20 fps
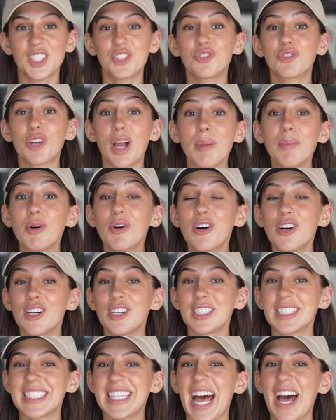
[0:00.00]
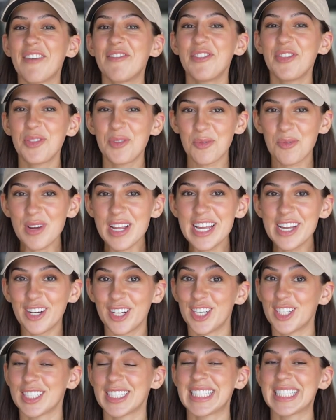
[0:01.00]
Treble hooks have three
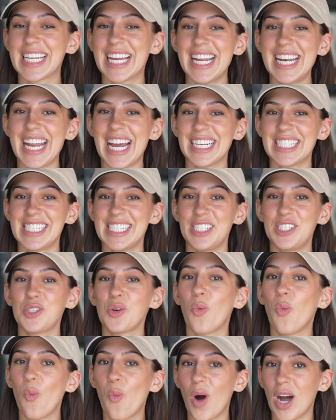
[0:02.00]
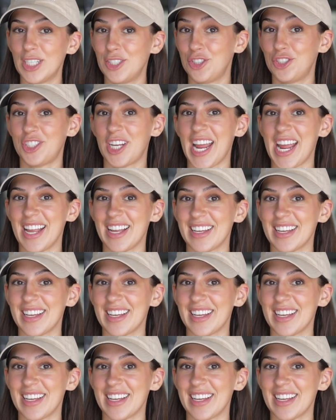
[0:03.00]
hooks connected to one shank.